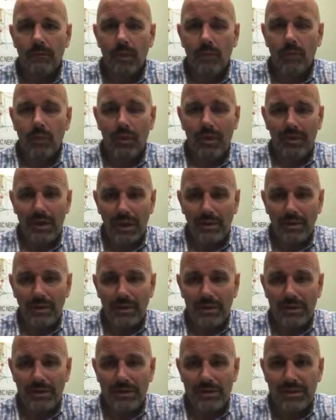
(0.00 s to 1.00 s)
Hey everyone, Dr.
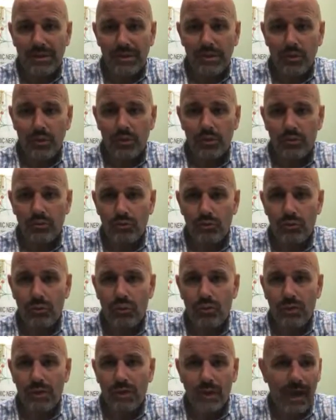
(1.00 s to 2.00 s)
Clint Steele with
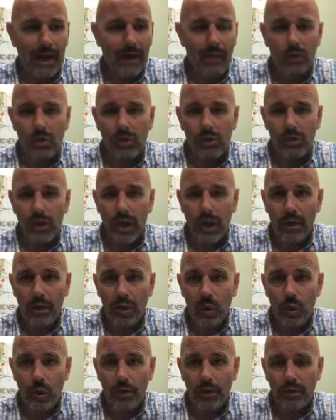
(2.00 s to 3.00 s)

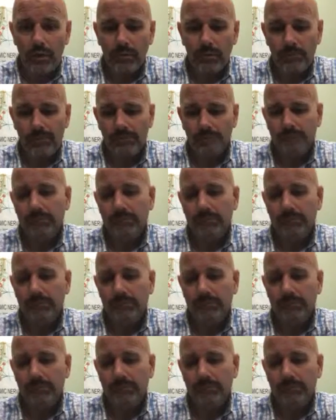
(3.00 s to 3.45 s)
truechiro.org.